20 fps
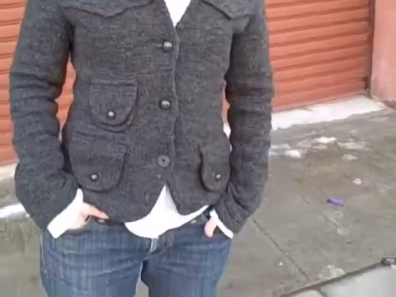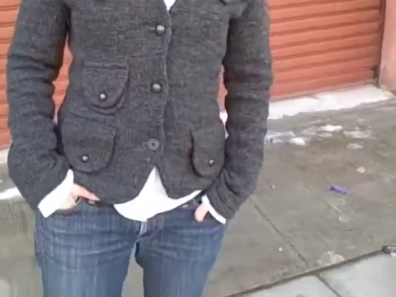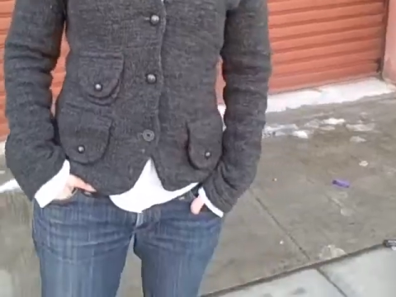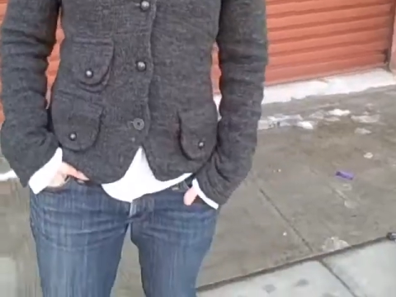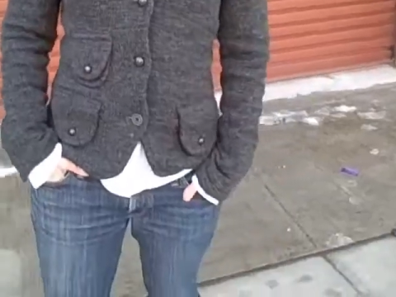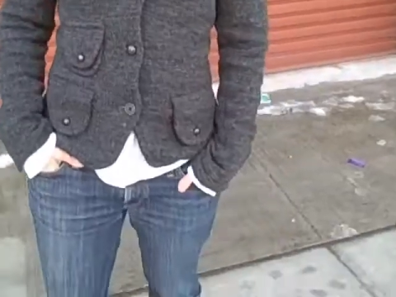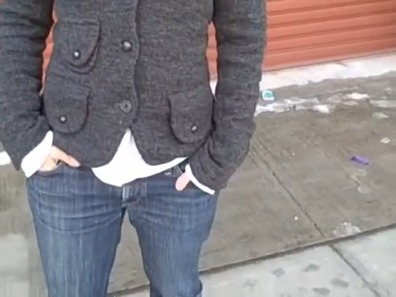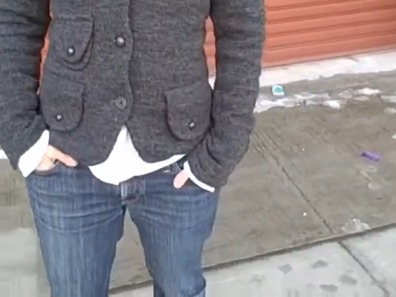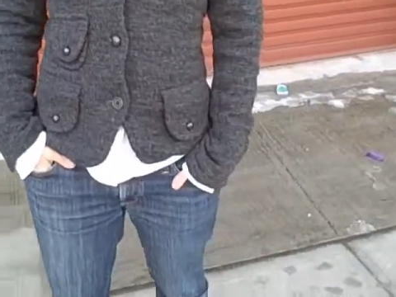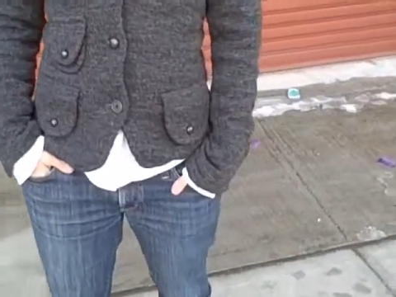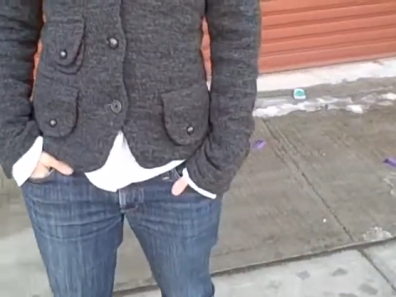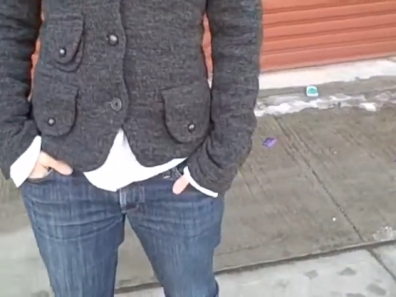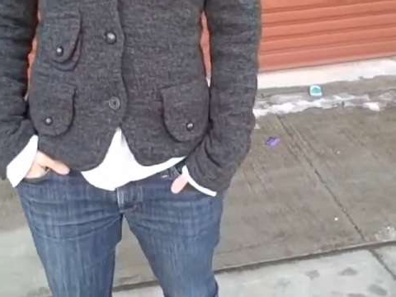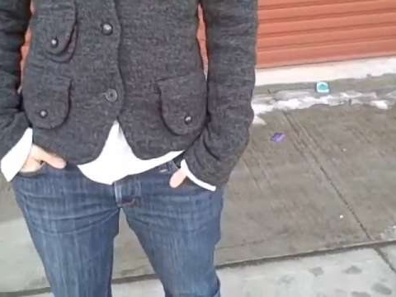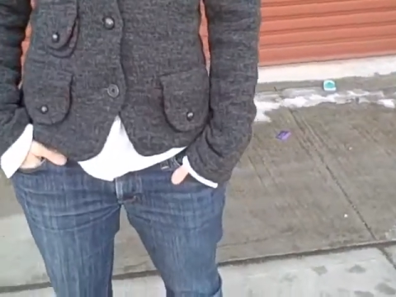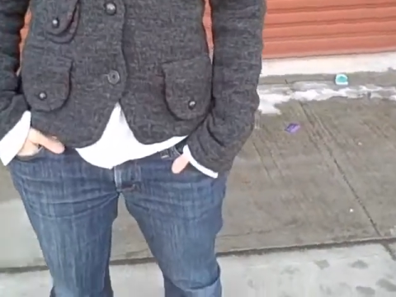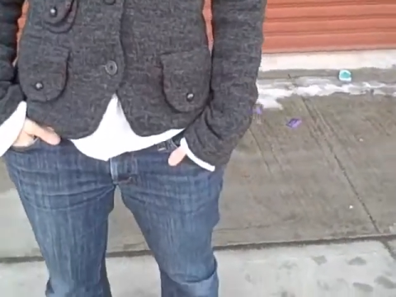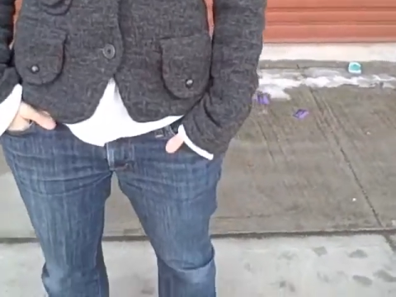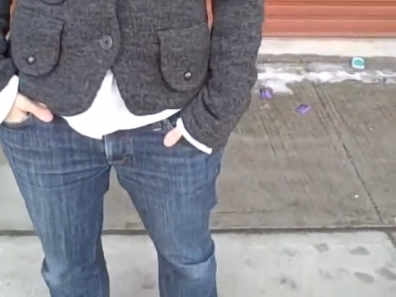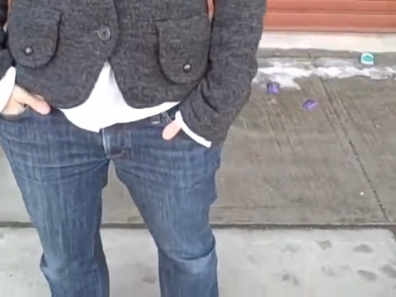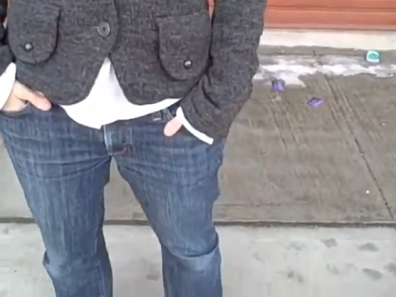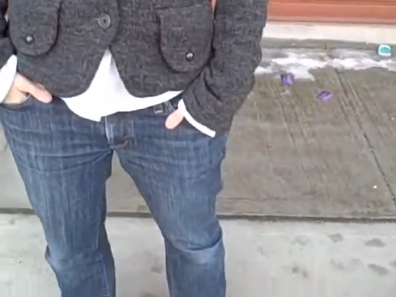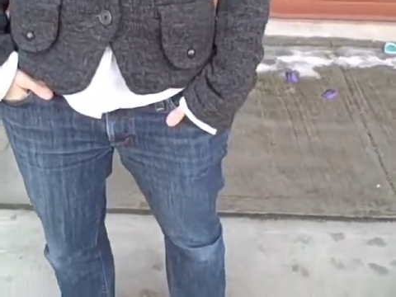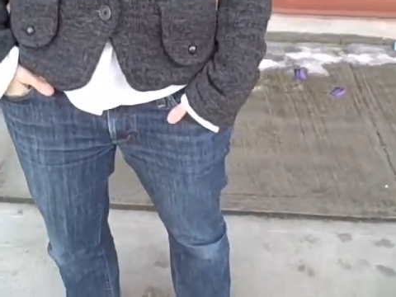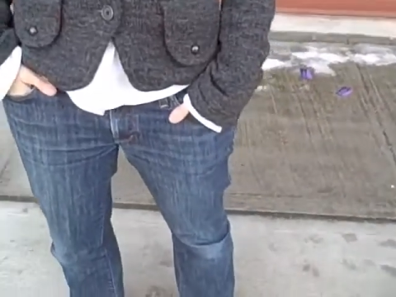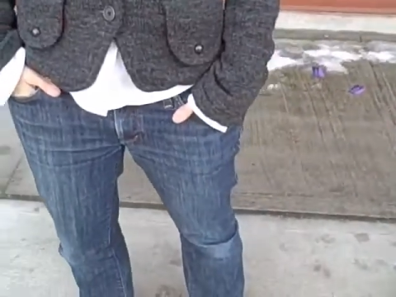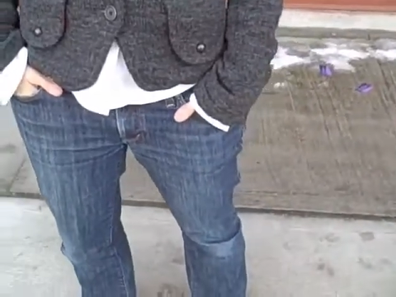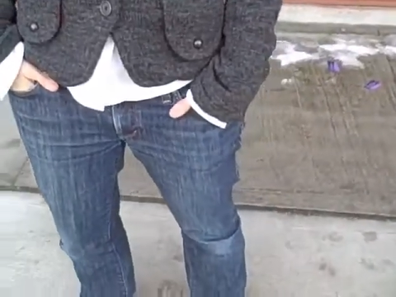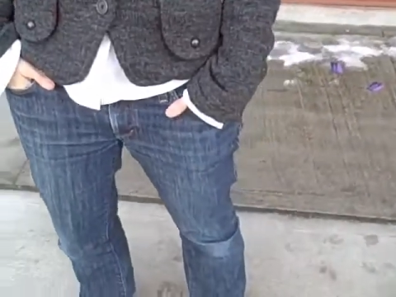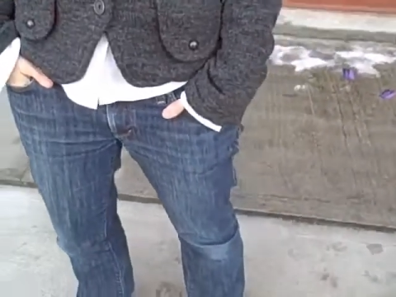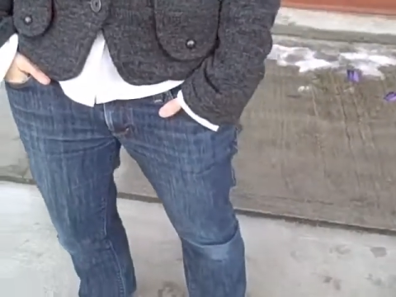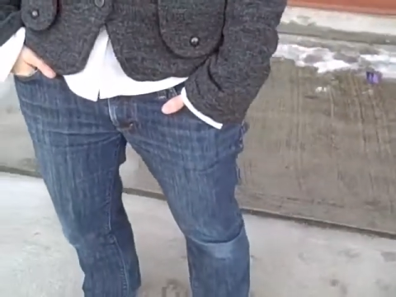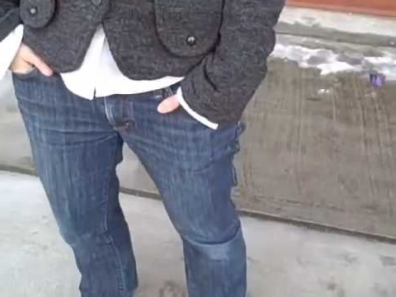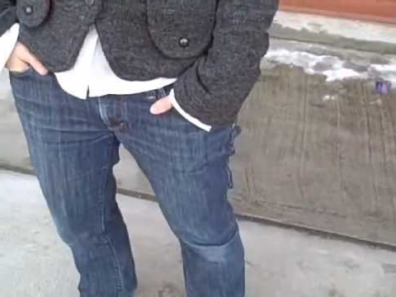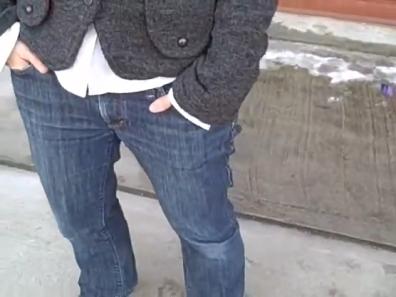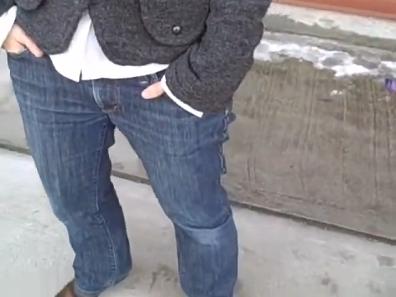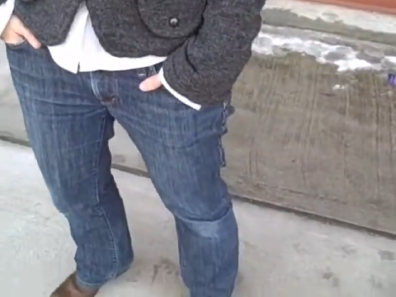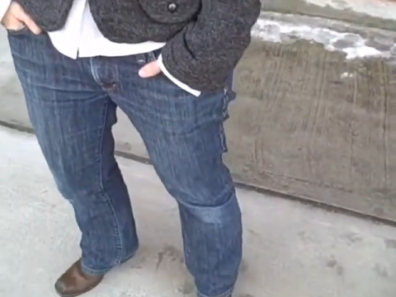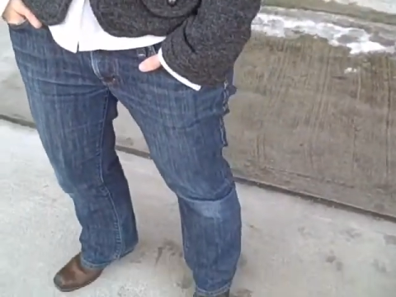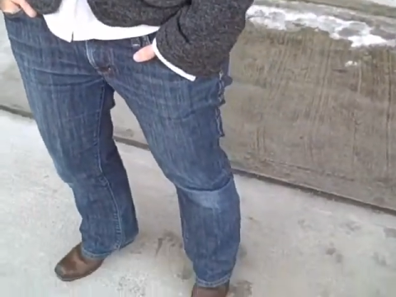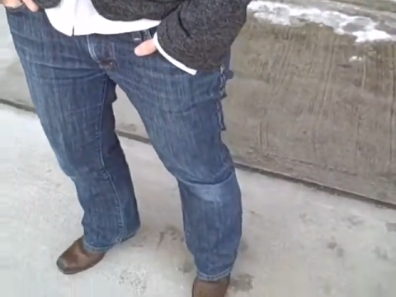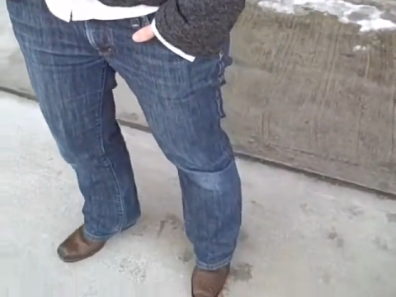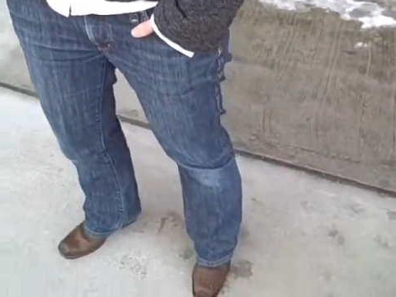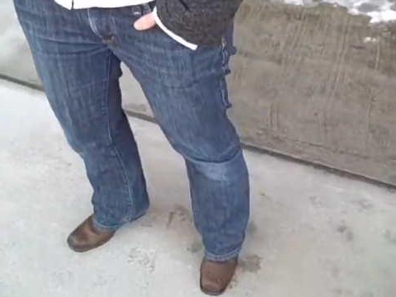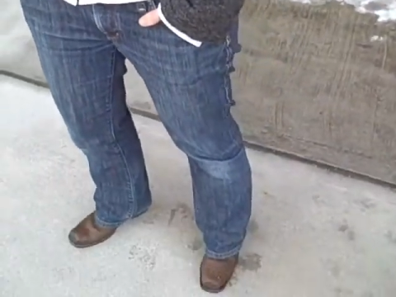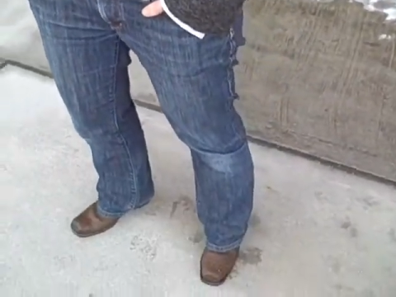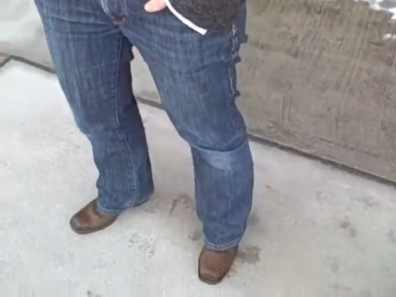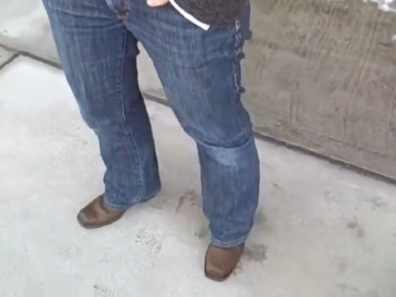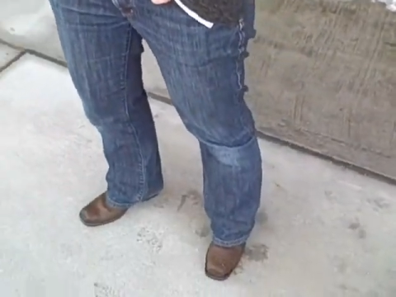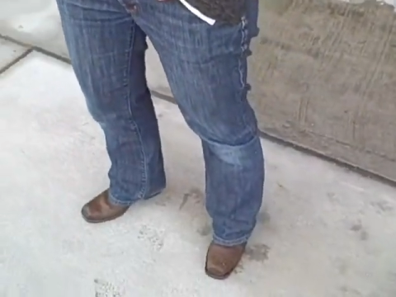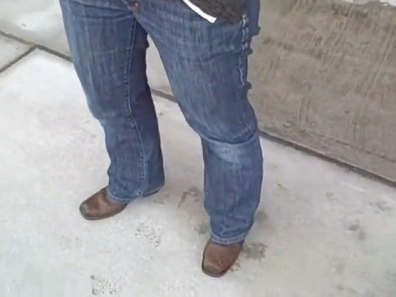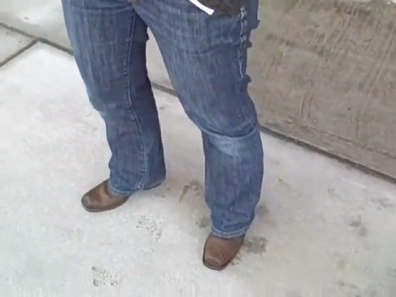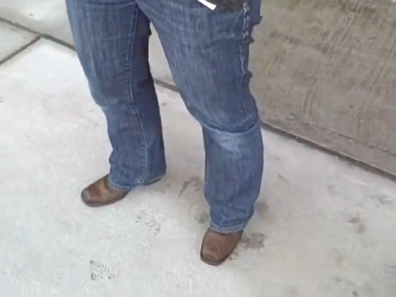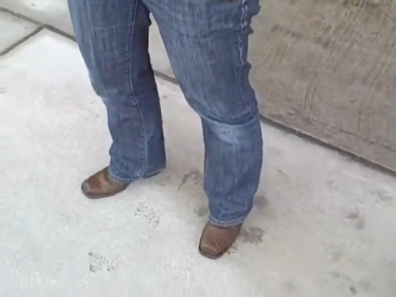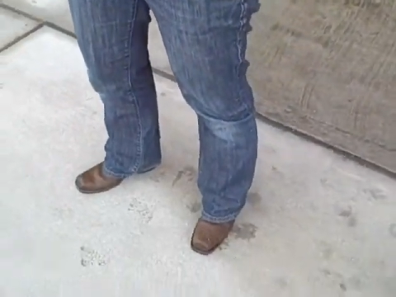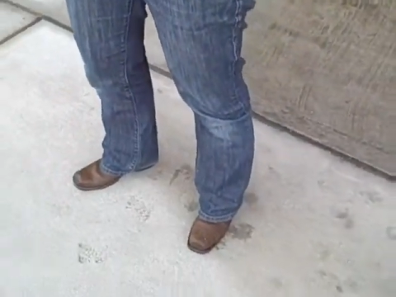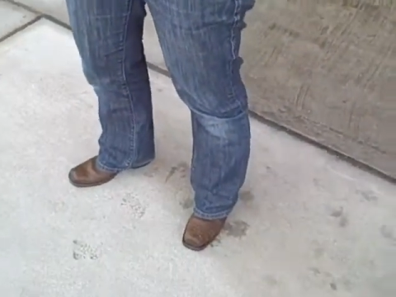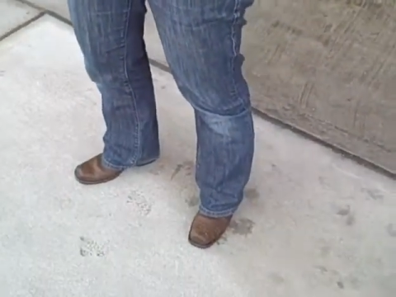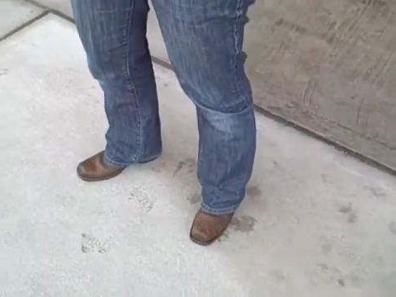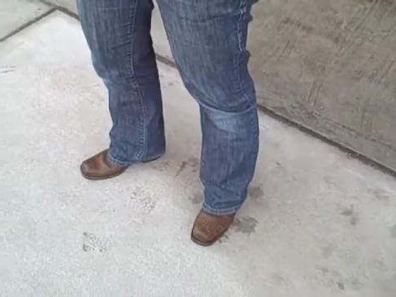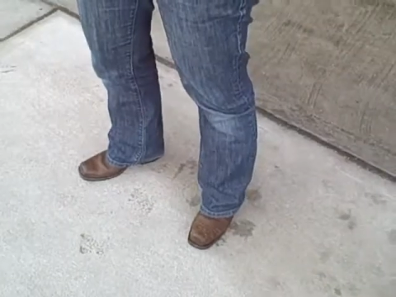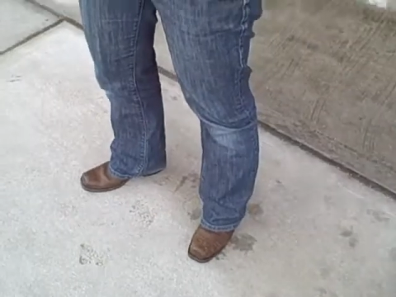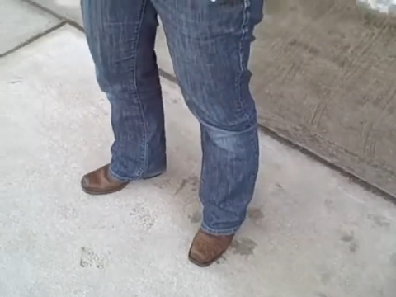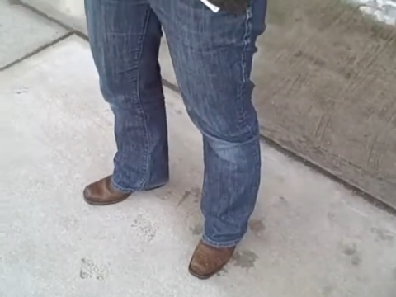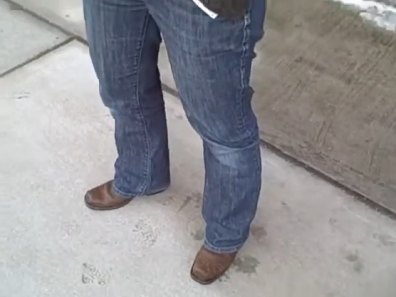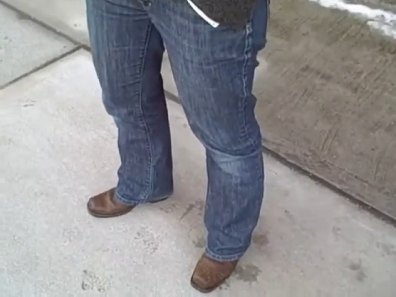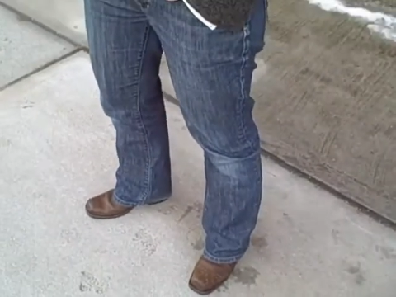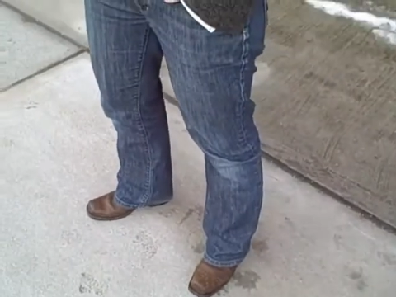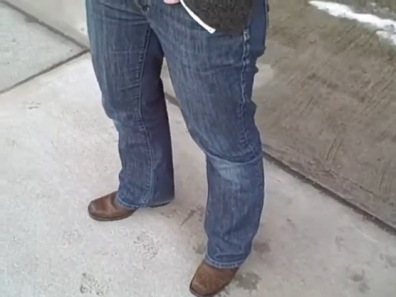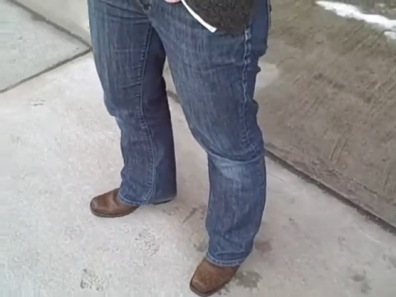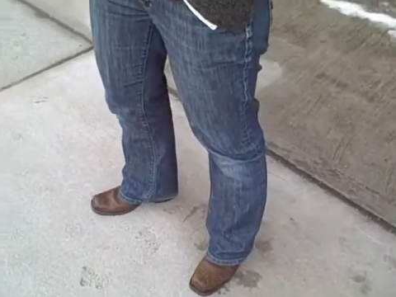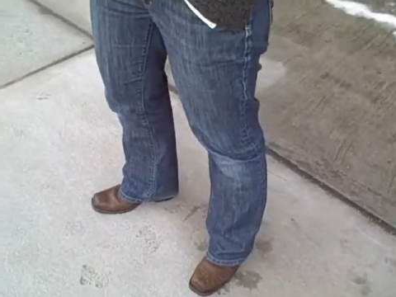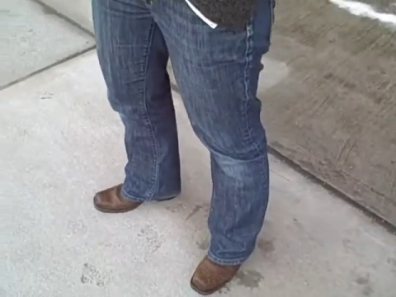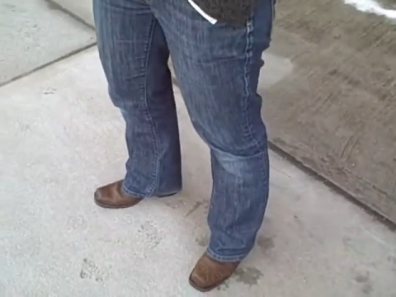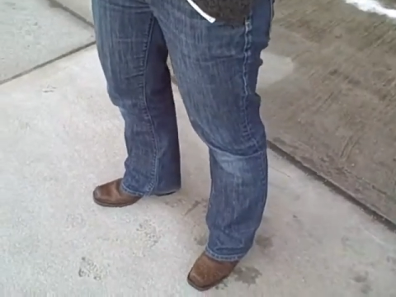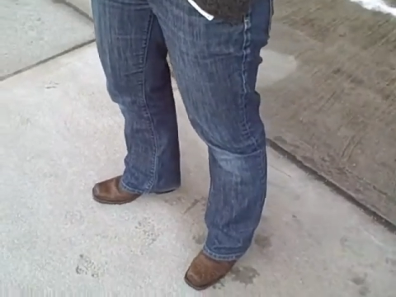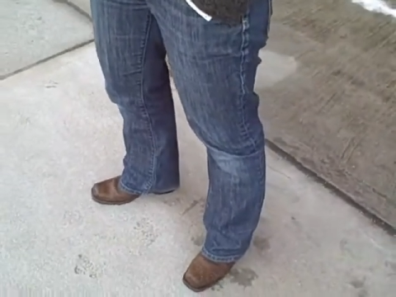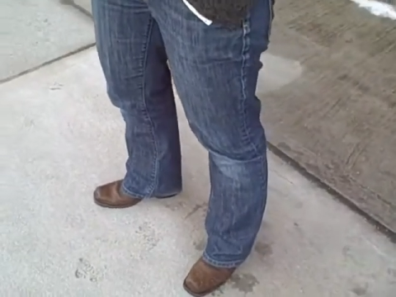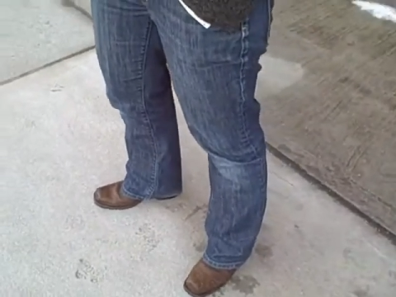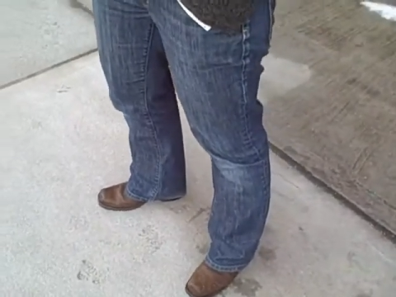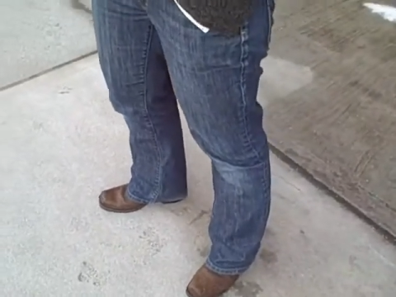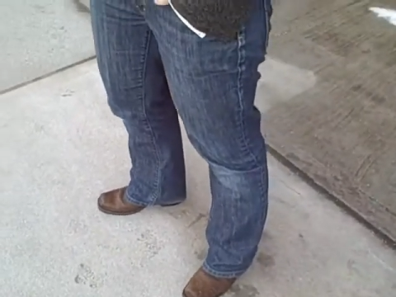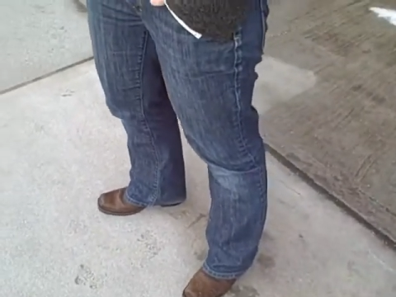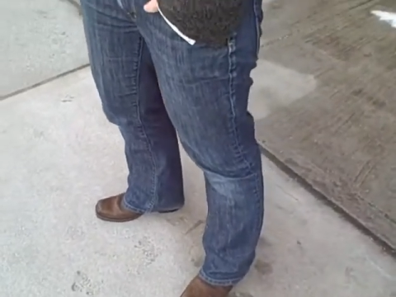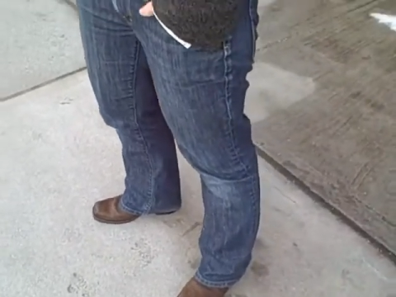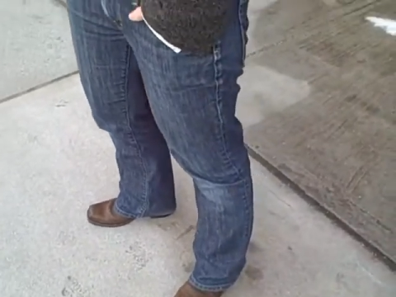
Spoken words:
Nobody's mouth can be seen.